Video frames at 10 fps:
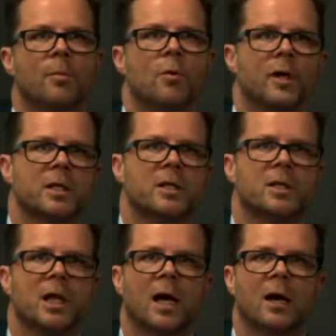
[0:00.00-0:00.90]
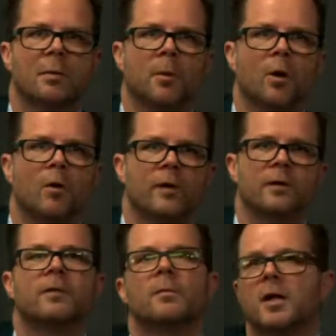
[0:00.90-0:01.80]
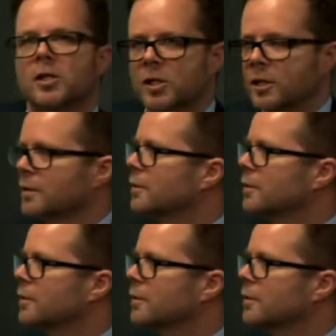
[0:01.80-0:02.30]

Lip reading: point of information